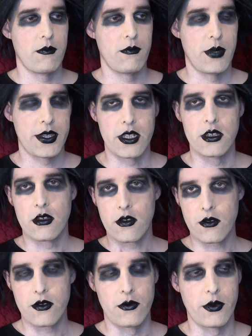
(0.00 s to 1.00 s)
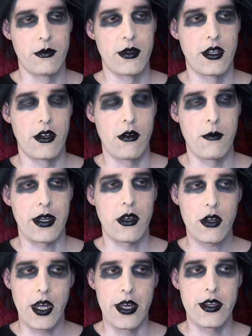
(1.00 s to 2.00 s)
But then the Soul Stone would have been there. I'm like,
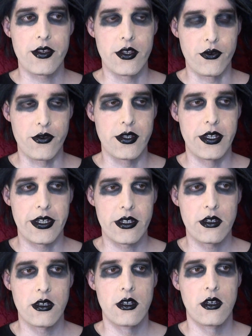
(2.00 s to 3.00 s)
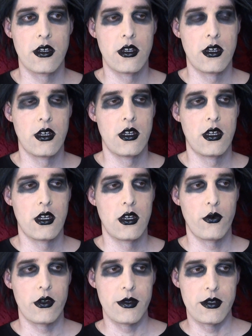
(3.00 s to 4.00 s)
okay, that's interesting.
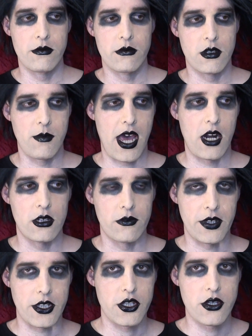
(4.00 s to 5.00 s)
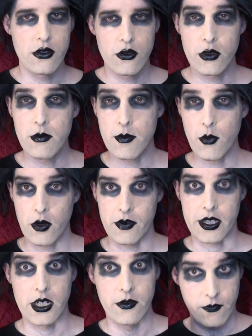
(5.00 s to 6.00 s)
Would have been the battle of 2, would have been more of
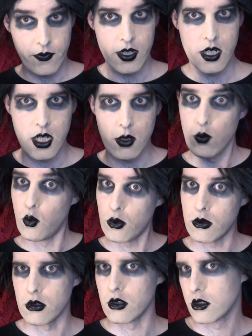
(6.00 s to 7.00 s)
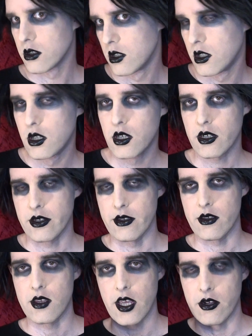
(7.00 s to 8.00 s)
an Infinity War,
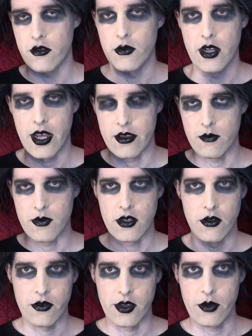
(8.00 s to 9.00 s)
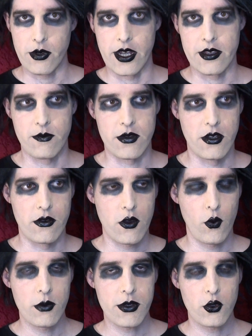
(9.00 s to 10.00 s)
because Thanos would have had some stones, they would have had some stones.
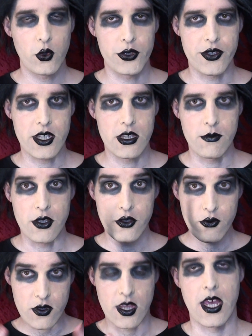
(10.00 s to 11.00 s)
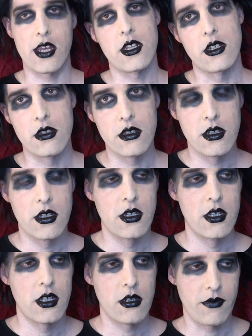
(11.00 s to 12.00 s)
Would have been cool to see them use that in
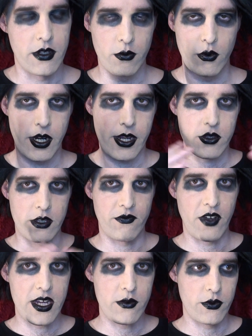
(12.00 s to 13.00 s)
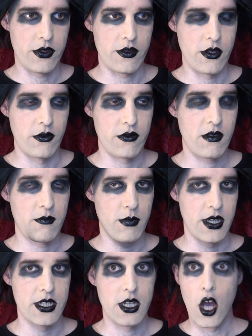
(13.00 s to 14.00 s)
Infinity War, actually fight with the stones,
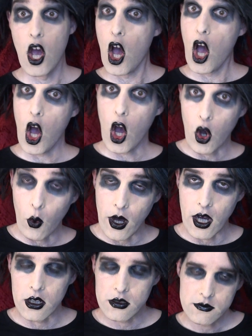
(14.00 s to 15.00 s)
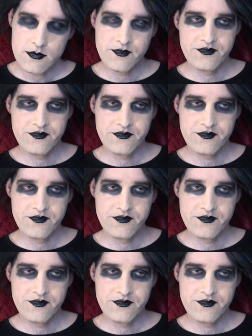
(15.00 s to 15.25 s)
but oh well.